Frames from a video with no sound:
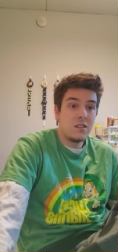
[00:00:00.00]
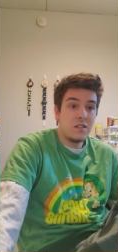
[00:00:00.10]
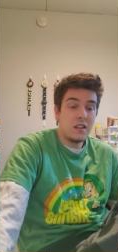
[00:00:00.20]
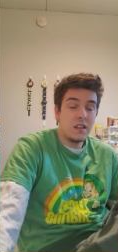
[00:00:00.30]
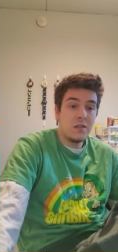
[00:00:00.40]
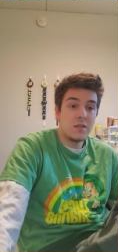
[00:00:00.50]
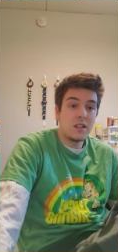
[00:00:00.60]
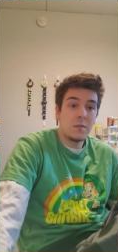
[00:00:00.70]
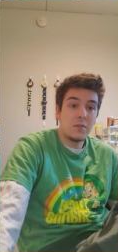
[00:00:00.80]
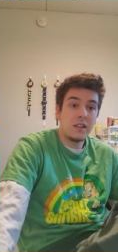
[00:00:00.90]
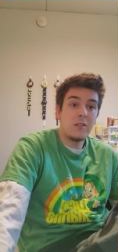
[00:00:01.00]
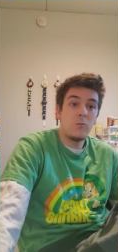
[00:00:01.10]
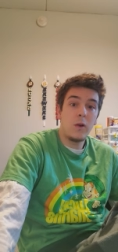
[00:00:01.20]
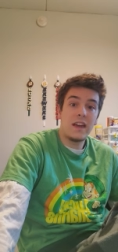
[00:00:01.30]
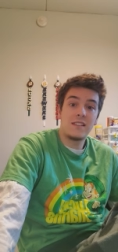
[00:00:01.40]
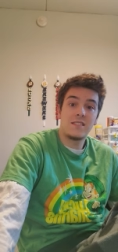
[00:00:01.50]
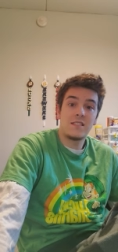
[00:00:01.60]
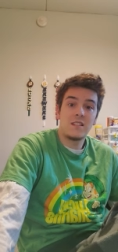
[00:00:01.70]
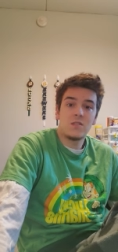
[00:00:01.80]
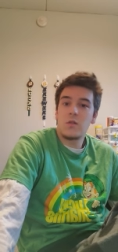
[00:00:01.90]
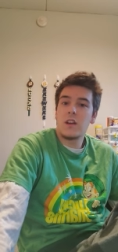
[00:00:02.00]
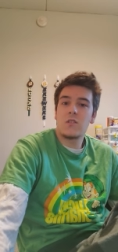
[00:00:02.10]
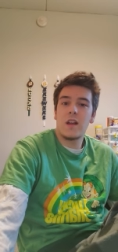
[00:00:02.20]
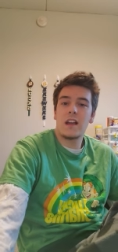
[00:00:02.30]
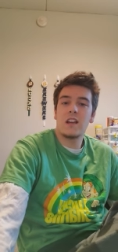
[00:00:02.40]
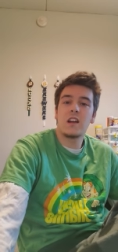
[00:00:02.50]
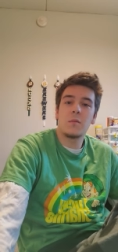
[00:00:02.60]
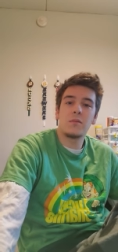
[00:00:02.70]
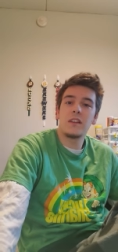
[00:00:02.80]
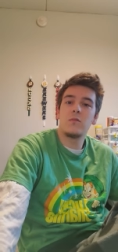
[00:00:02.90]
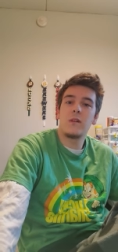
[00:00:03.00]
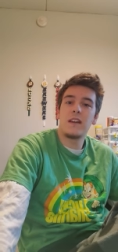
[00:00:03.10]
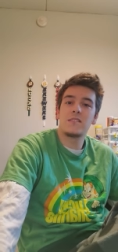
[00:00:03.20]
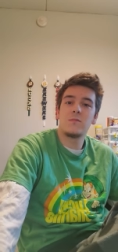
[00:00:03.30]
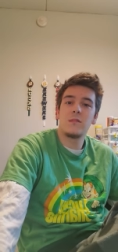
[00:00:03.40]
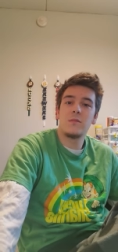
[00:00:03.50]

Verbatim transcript: He was a complete waste. Torrey Craig, a complete waste.